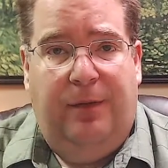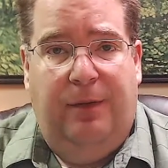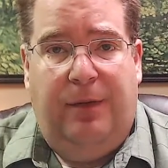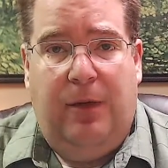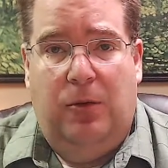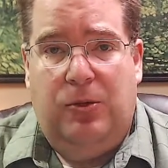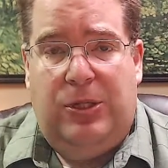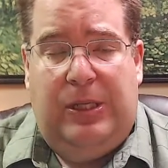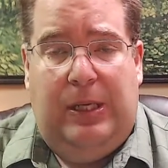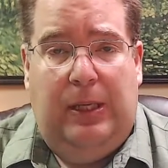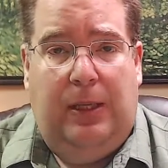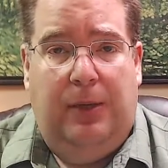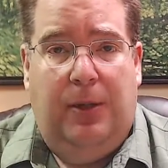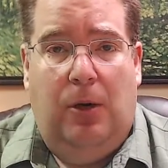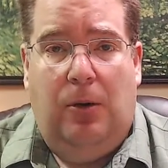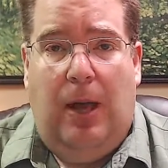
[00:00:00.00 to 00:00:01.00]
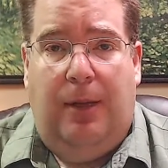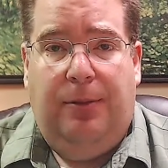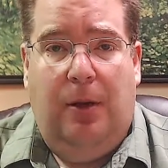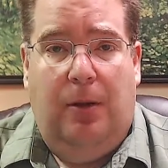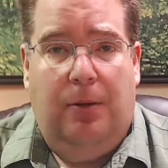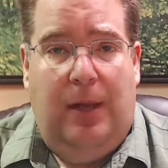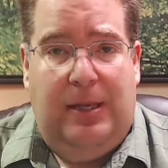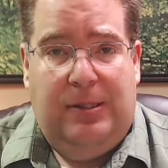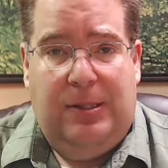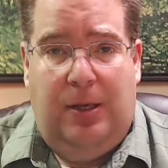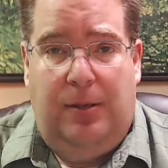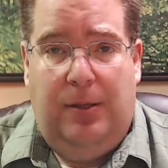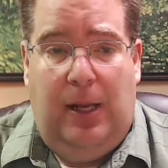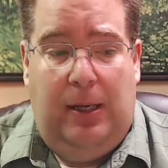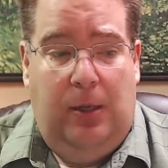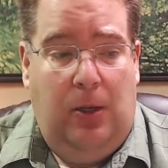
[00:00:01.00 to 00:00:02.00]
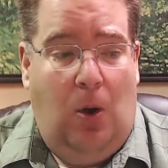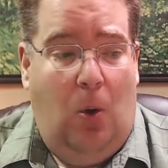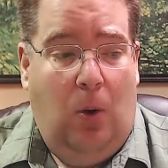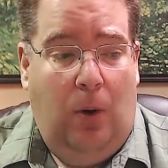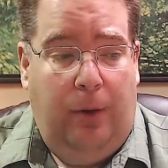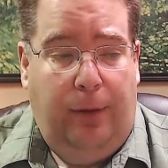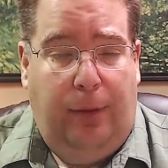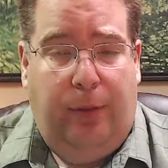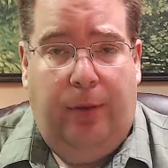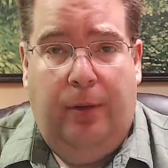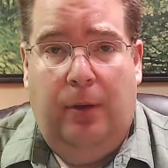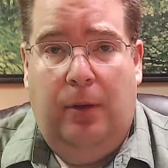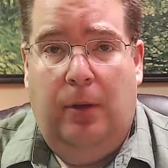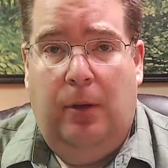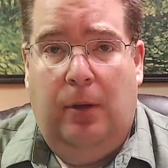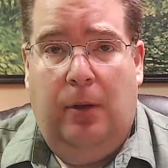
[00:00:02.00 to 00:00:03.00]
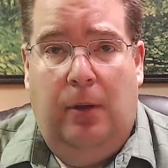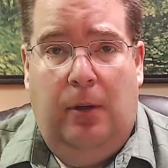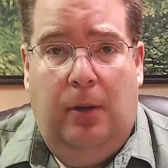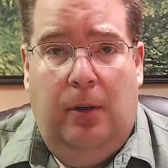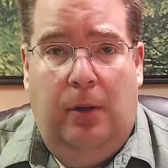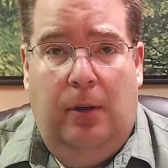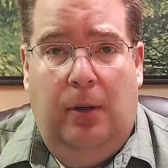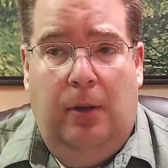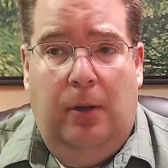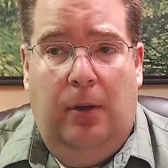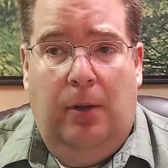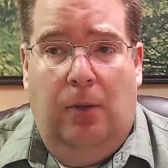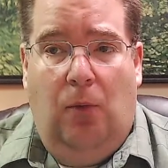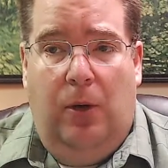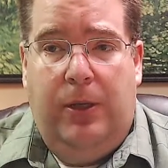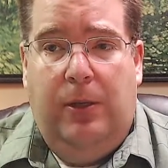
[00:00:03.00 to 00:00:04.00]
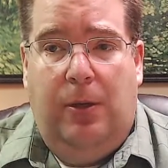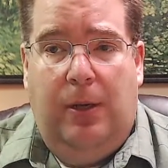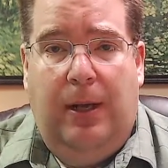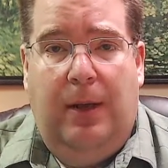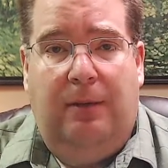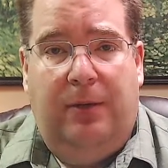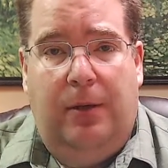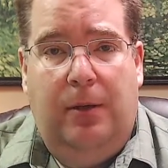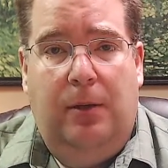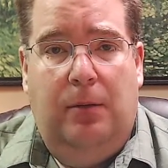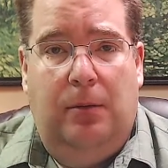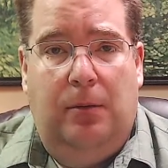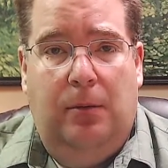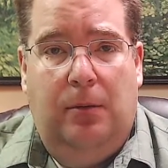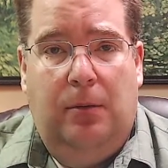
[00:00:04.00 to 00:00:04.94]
if they're sick and they're not there that Sunday in Corinth, what are you going to have to do?